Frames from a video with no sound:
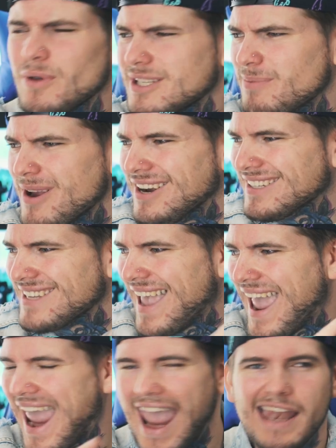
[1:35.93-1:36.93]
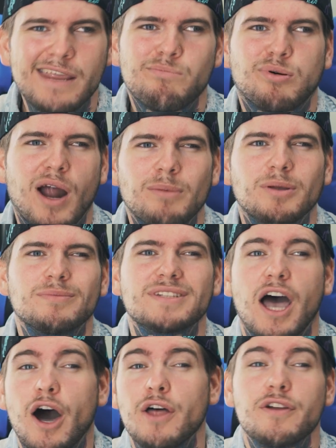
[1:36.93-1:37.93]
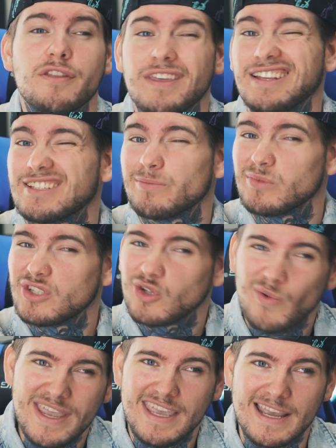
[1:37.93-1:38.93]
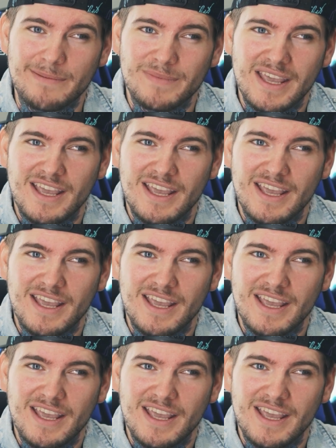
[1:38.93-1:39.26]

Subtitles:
experience any problems other than some squeaking,